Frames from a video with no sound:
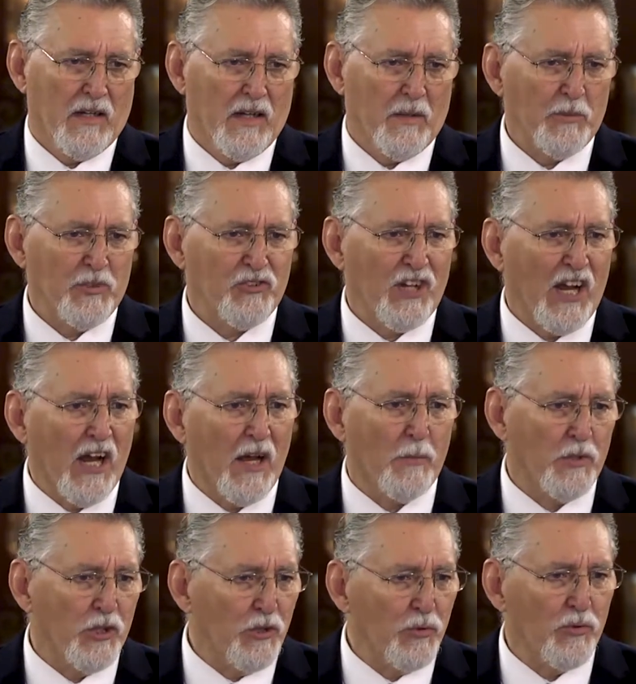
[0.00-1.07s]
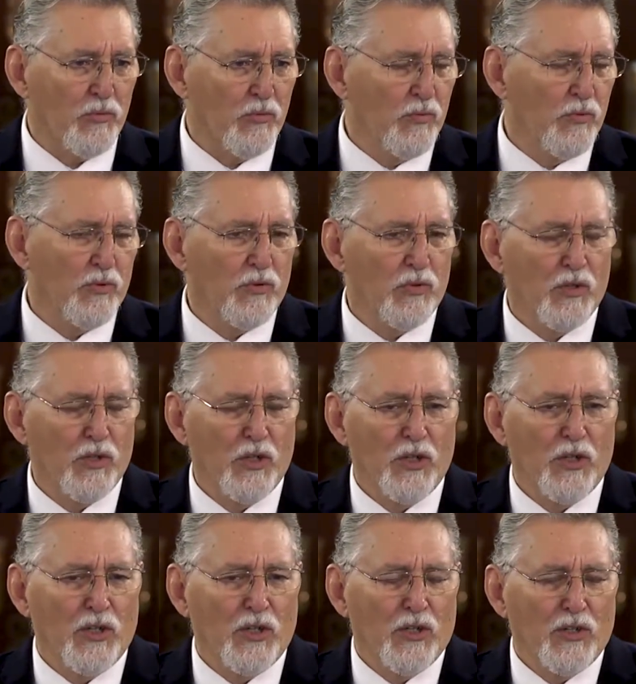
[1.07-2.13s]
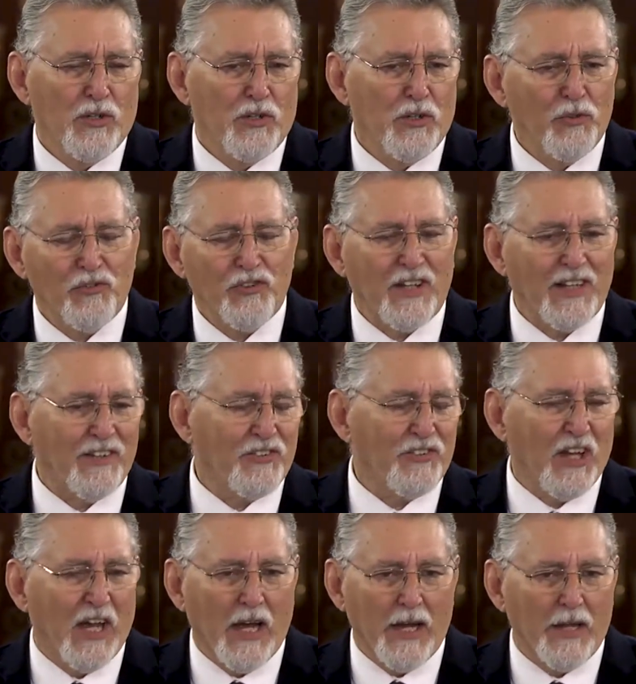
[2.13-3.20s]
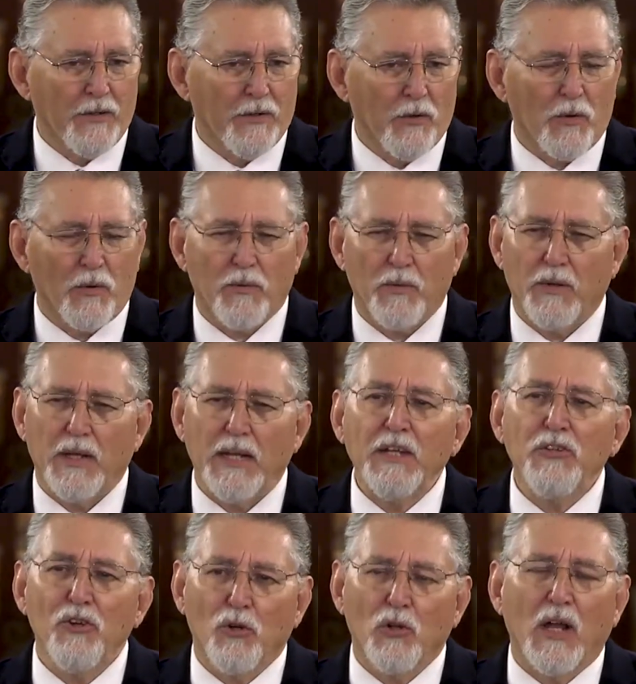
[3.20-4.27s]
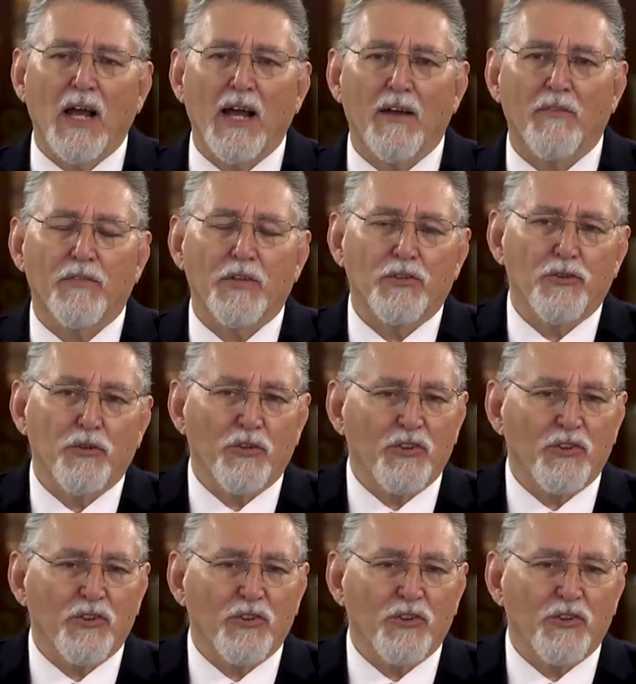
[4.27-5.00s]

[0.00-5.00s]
How much time do you do you set aside or in your life that you're